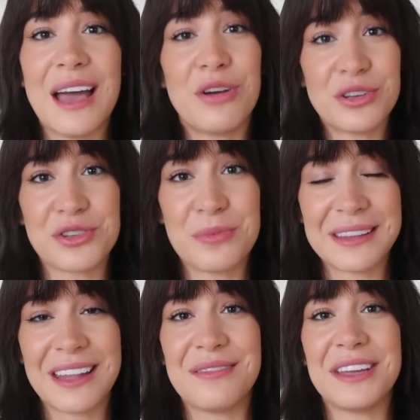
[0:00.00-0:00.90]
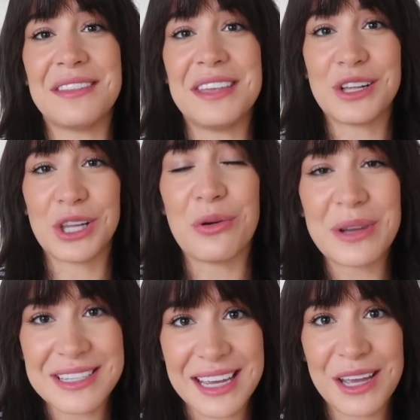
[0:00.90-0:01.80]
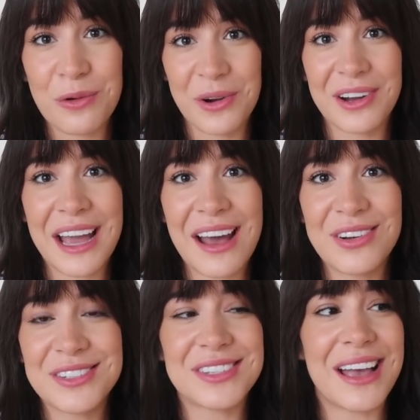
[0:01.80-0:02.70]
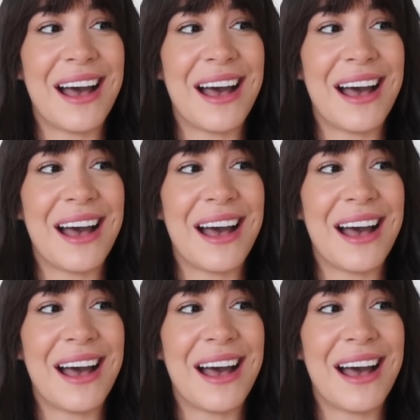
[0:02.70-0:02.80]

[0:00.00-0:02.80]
I've also been loving the Chloe Ting workouts.